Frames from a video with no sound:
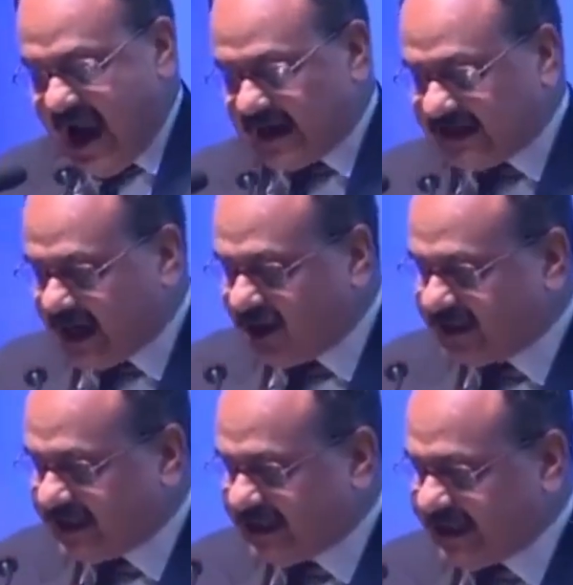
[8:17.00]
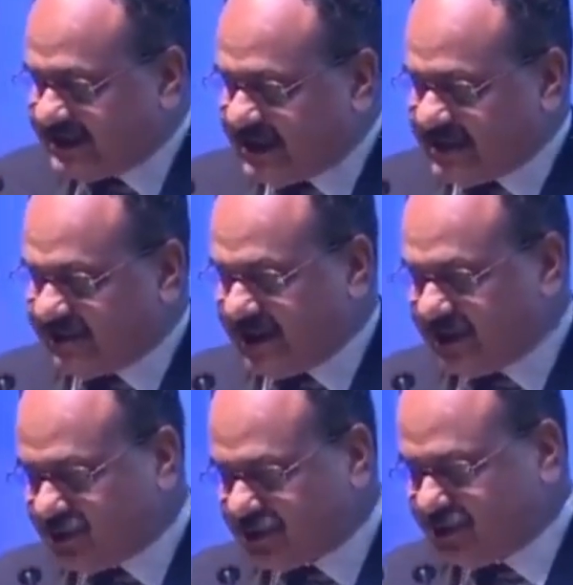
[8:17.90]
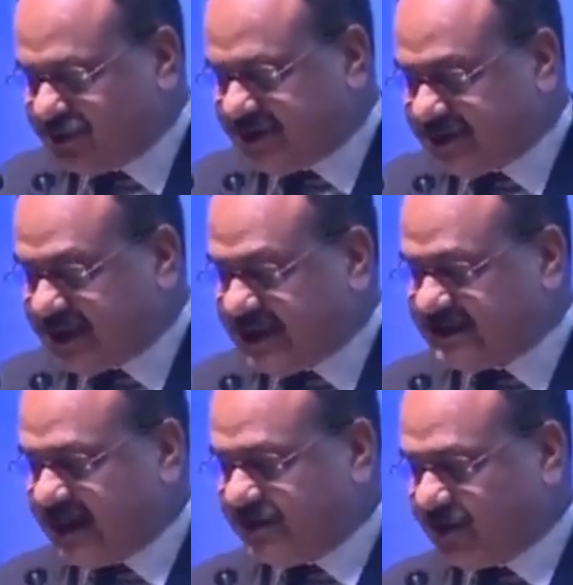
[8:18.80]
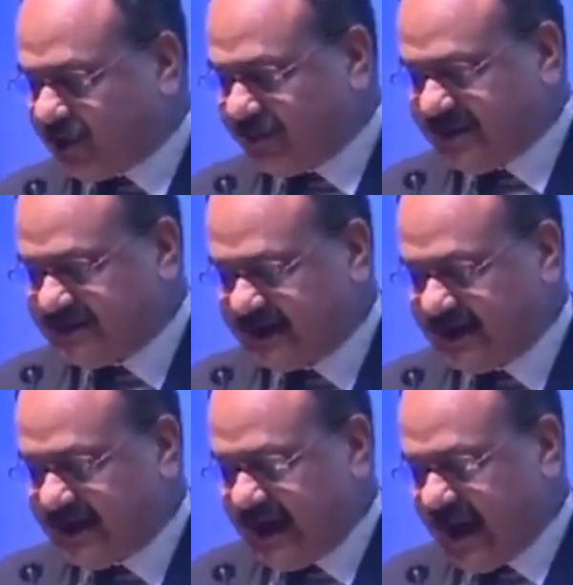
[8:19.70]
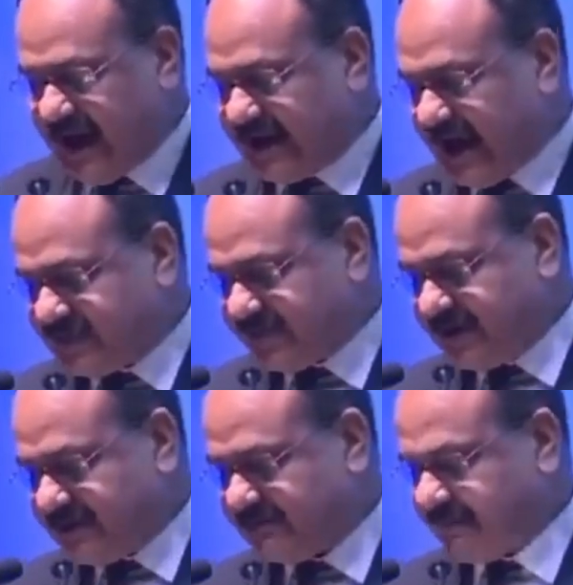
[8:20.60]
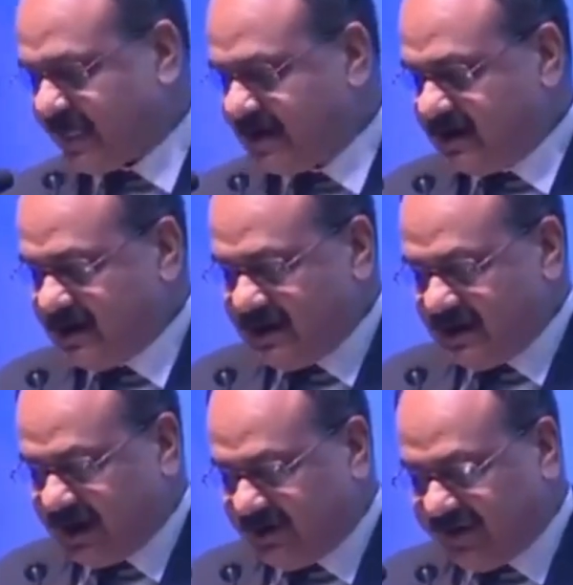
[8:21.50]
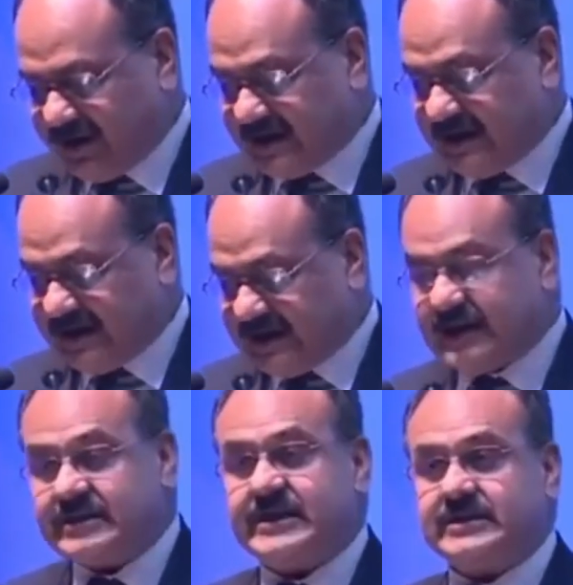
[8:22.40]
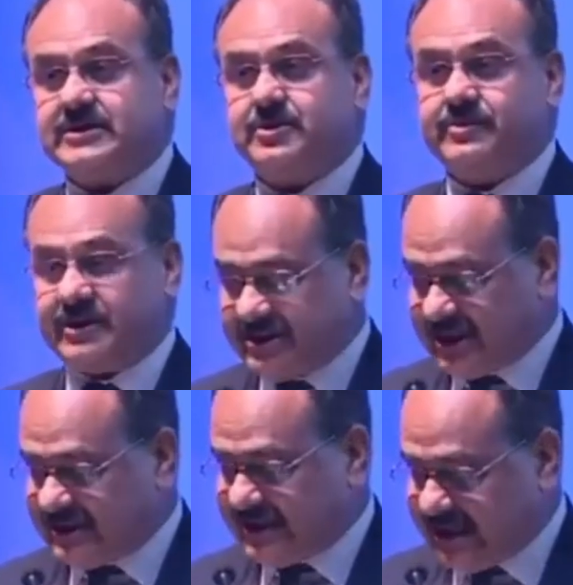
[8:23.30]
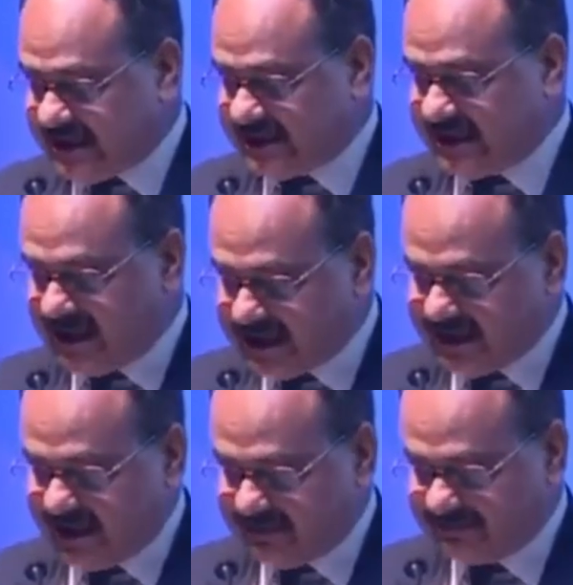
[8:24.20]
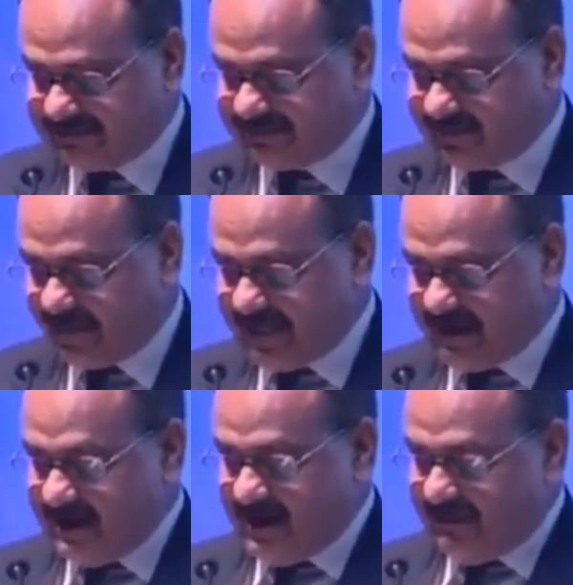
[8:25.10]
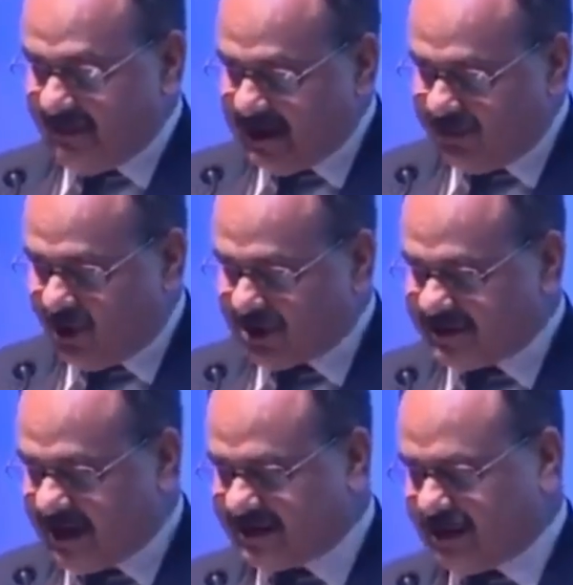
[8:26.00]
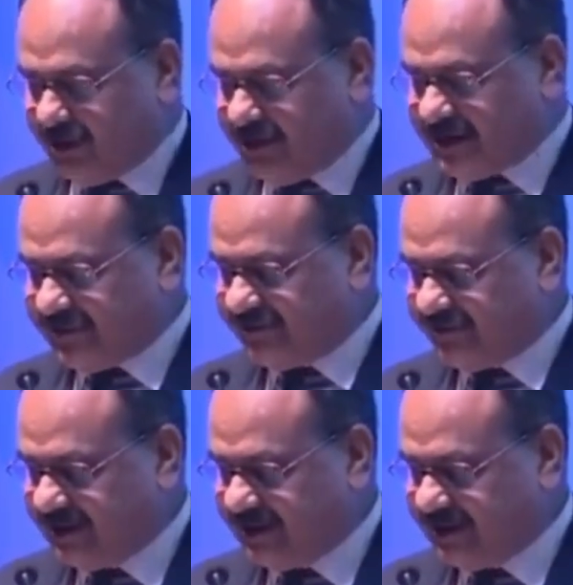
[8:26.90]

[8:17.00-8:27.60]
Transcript: Aadhaar authentication is being used to digitally sign documents and has been conferred legal status of digital signature in India. Many more such innovative